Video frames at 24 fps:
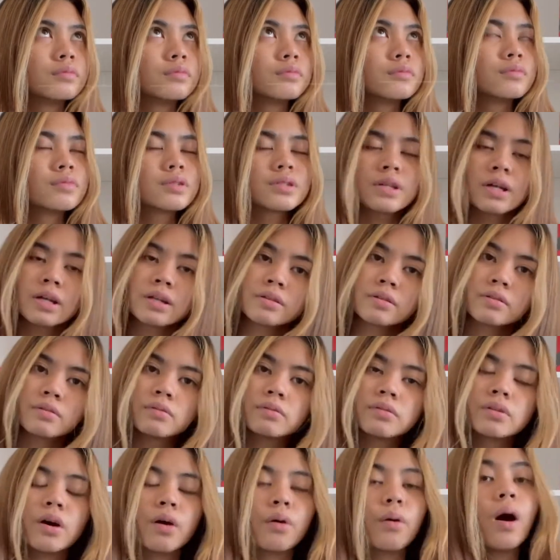was
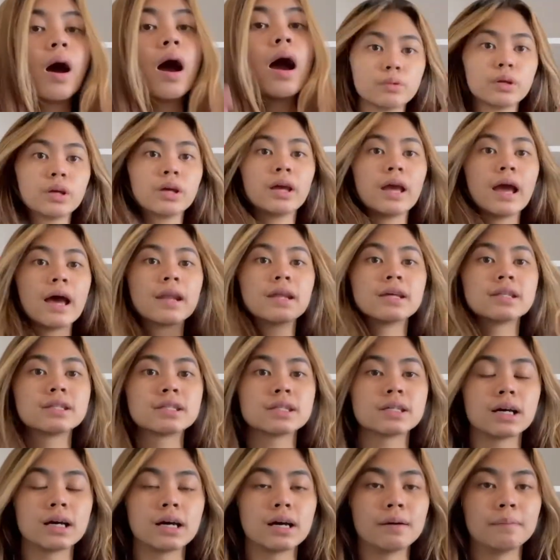that? No, we headed
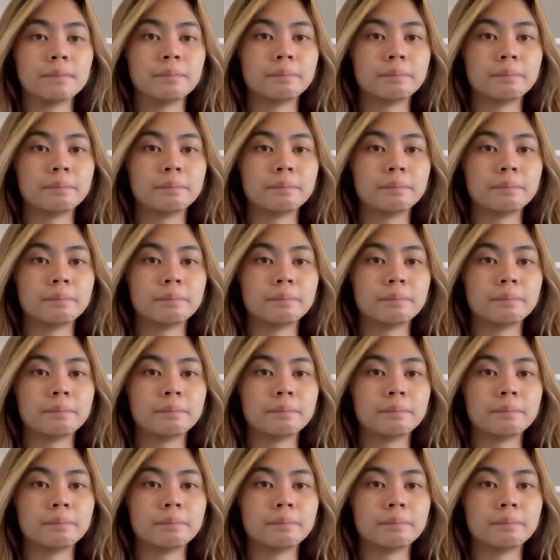to